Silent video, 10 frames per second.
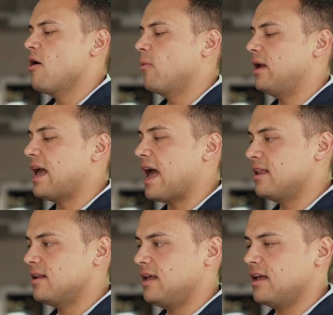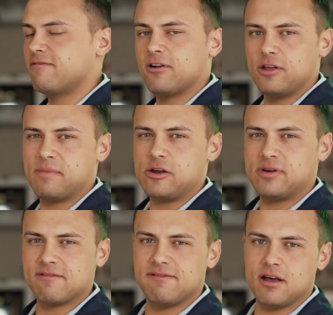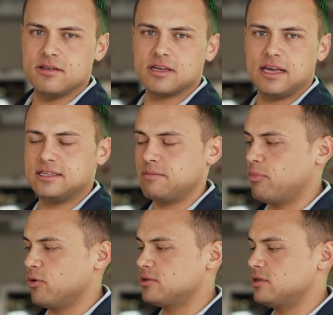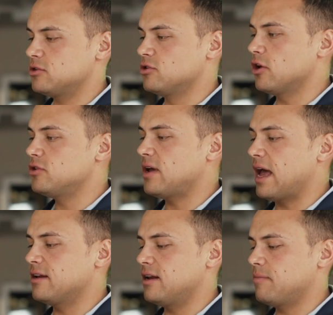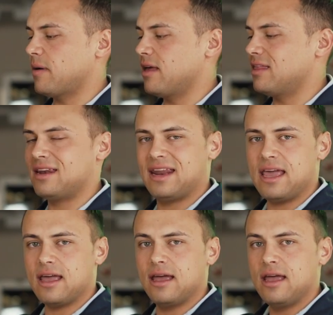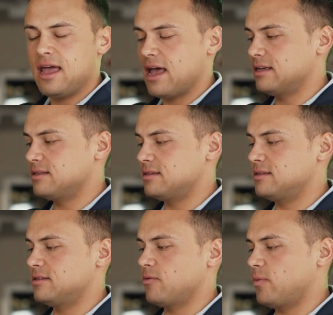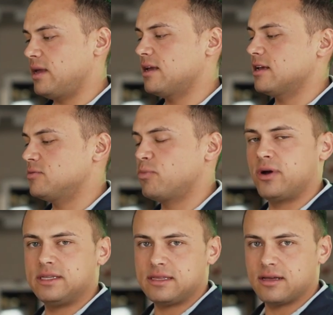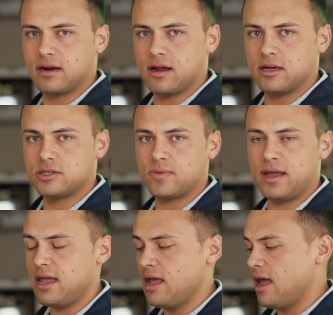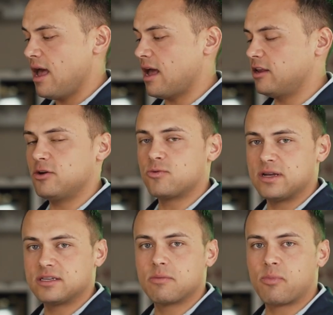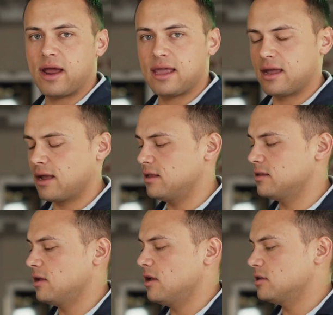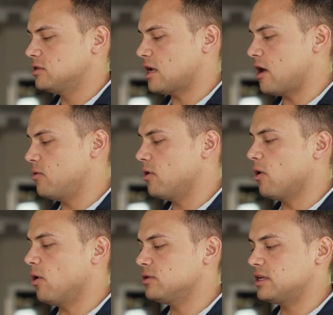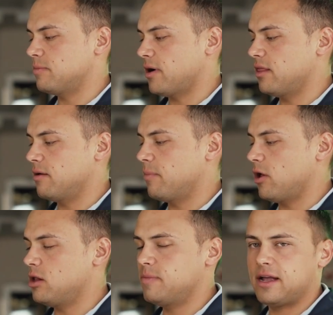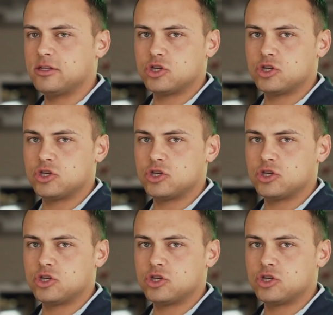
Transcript: When handling a volumetric flask, it's important not to handle it by the neck, as this is the weakest point in the glassware and you risk breaking it. So hold it by the bulb and